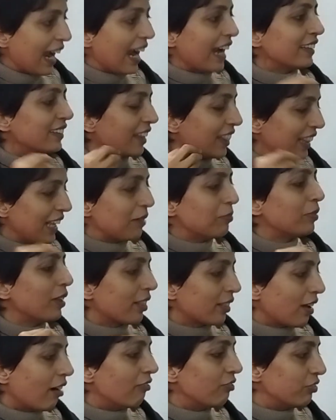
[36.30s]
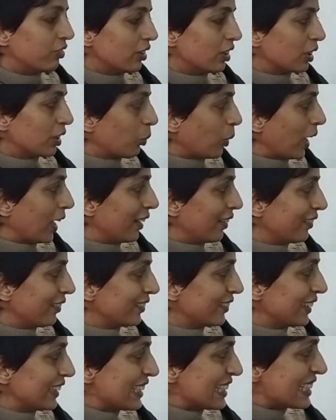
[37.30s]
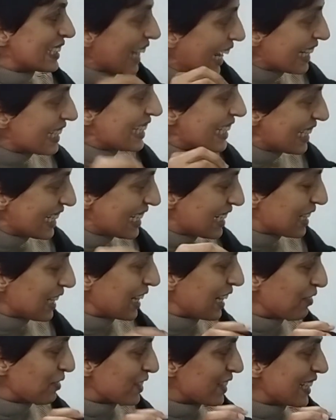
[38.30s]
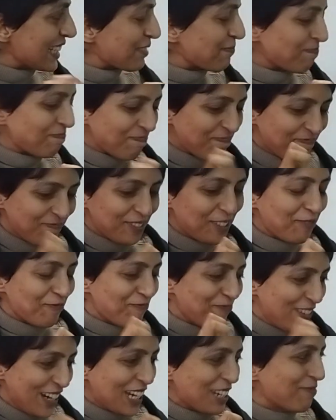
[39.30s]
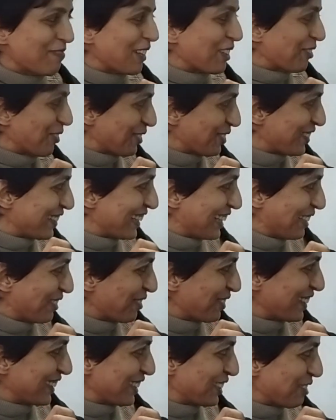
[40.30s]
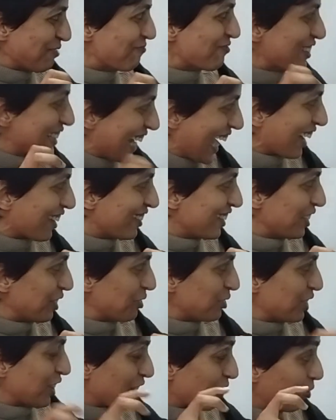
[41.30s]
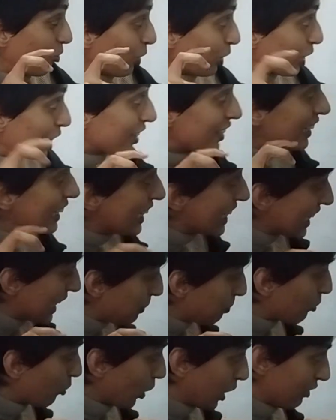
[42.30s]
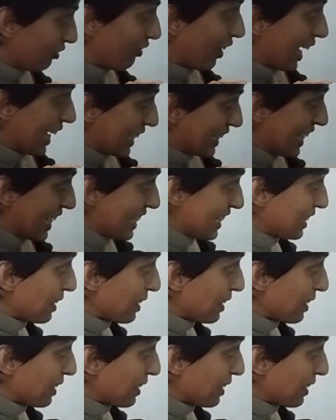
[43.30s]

had the same discomfort while writing it, and I was like, why am I constantly using the term vernacular to just constantly keep qualifying it?